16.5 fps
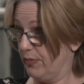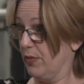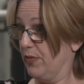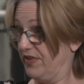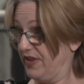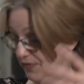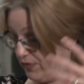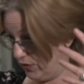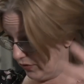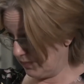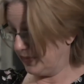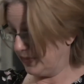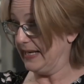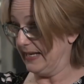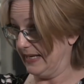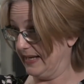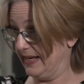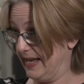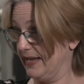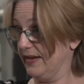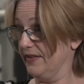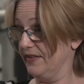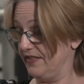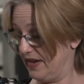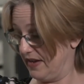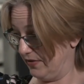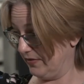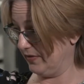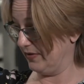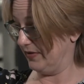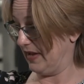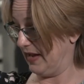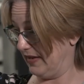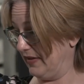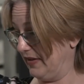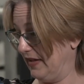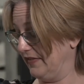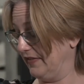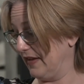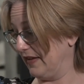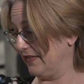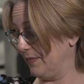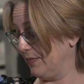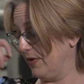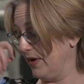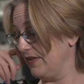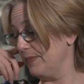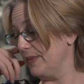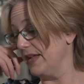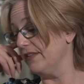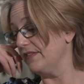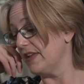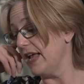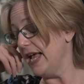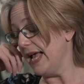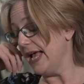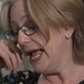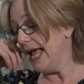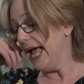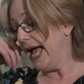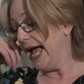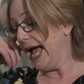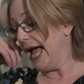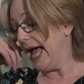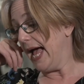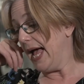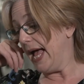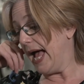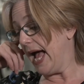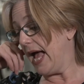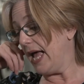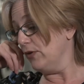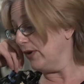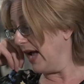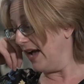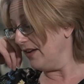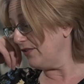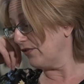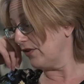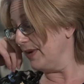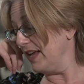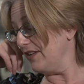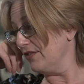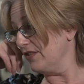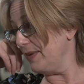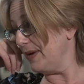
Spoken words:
or whatever, you're completely naked, and you're in these sex-separated bits. You can't discriminate on the